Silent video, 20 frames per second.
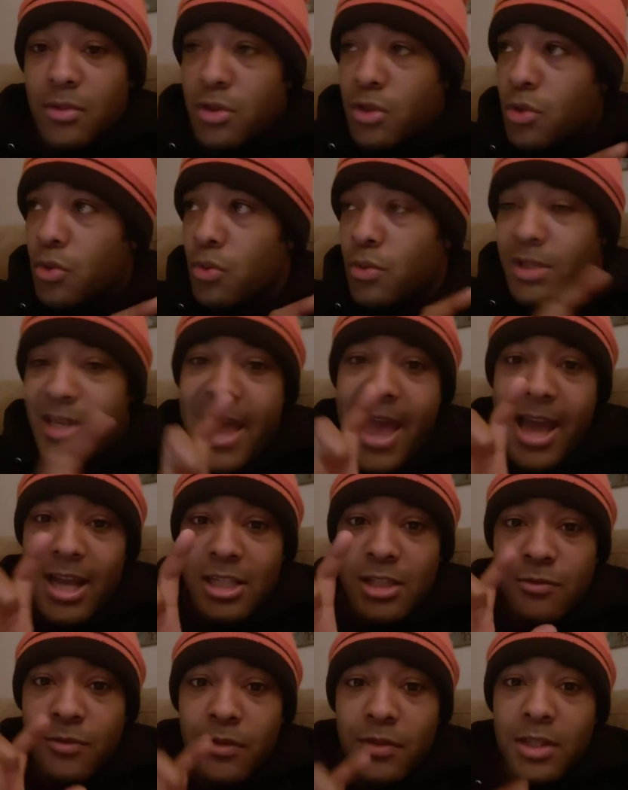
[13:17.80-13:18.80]
to
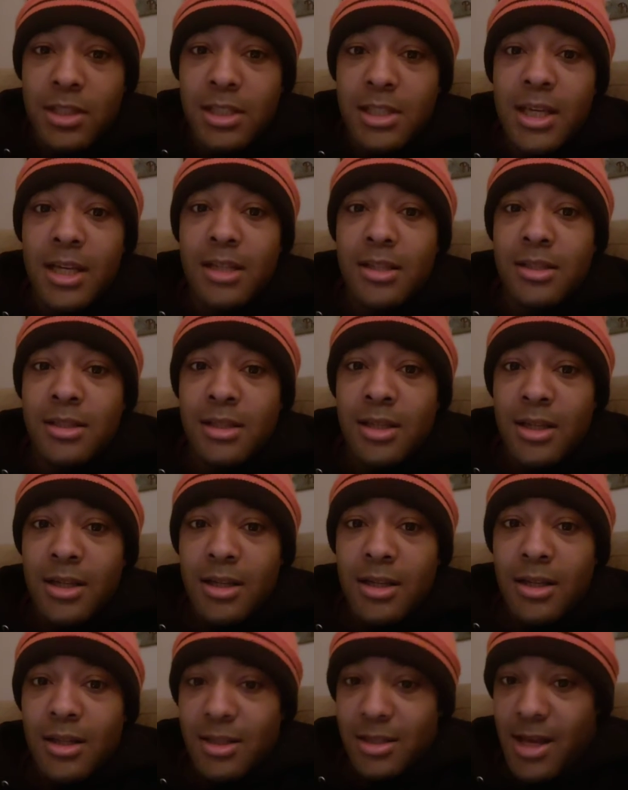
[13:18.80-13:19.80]
Dak's 56
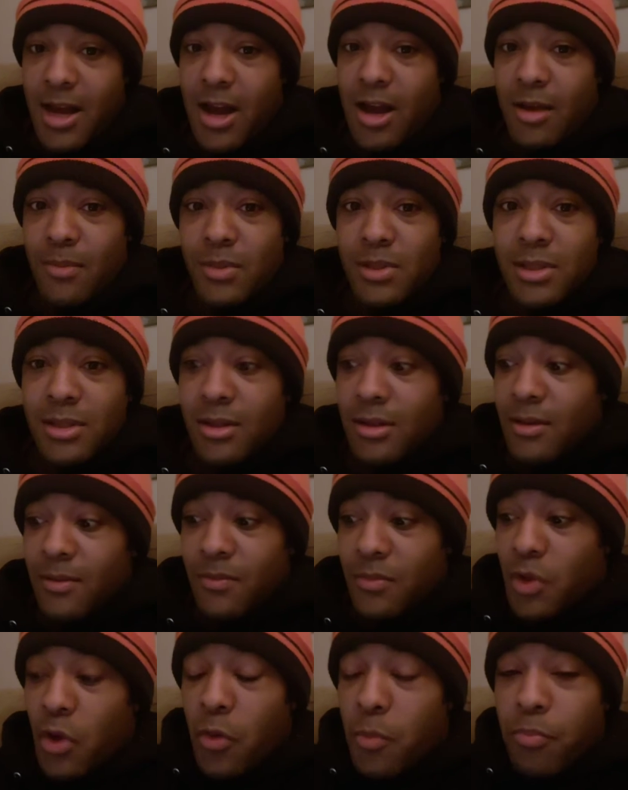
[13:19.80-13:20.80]
times.
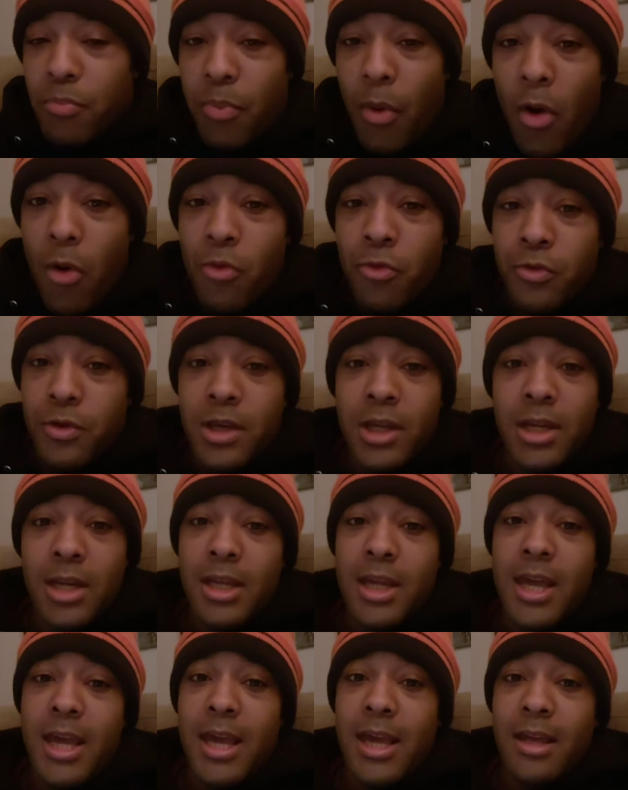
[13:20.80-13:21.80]
They're both
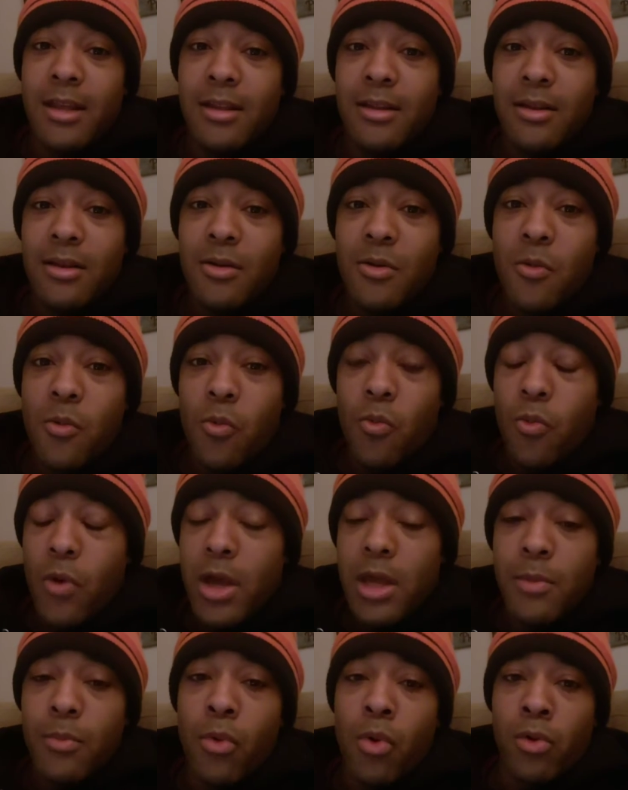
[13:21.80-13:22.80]
getting hit
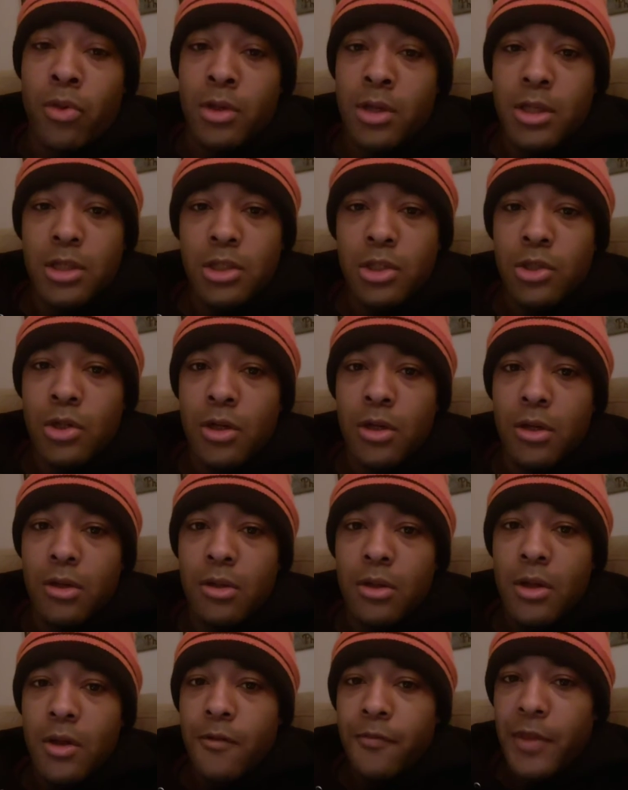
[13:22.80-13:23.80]
way more than they
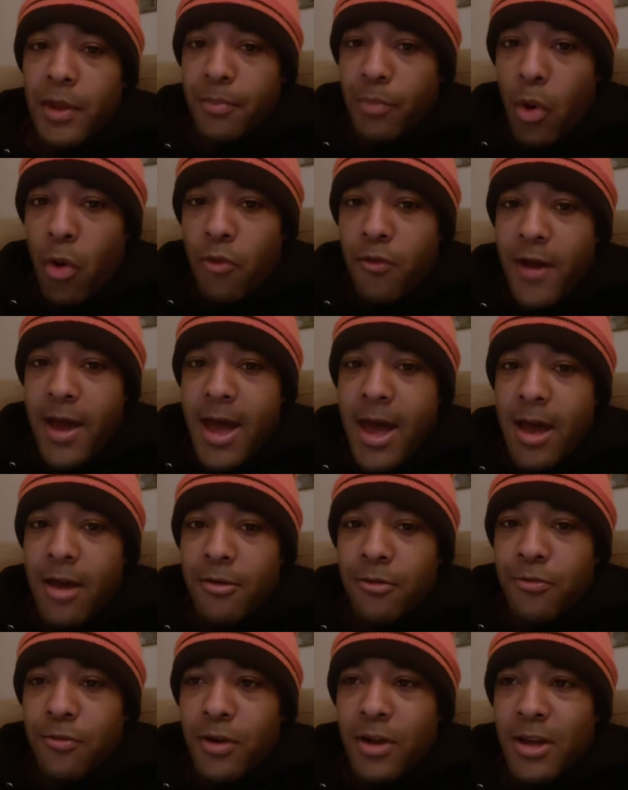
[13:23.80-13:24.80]
should. They both
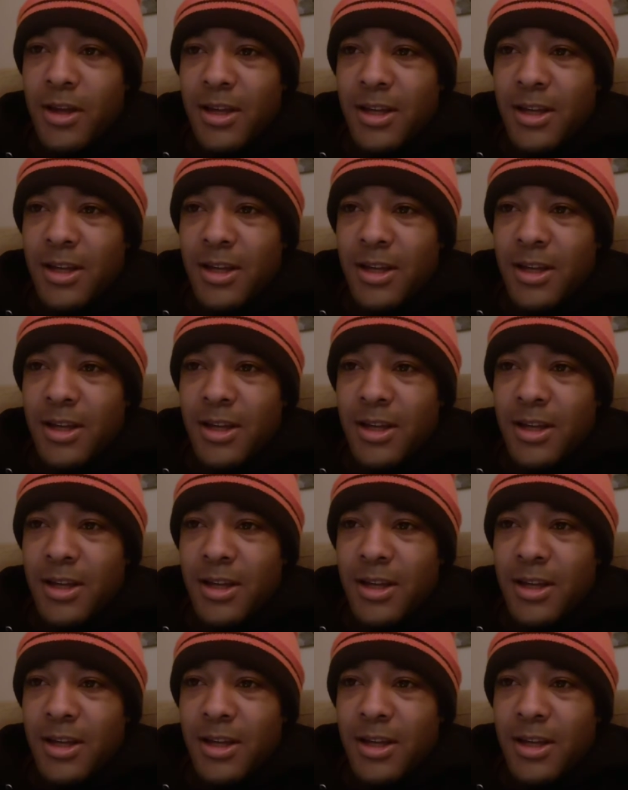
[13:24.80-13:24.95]
have